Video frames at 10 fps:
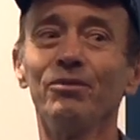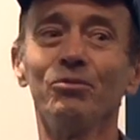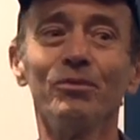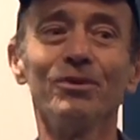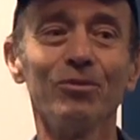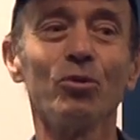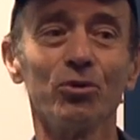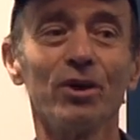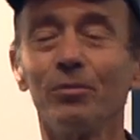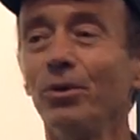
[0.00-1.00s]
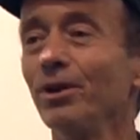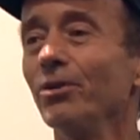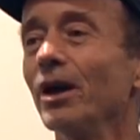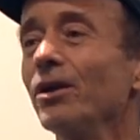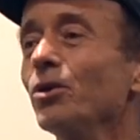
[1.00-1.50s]
of course, had a pretty
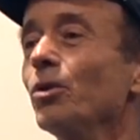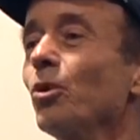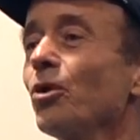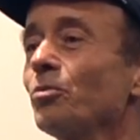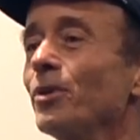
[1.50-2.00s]
good idea who it was,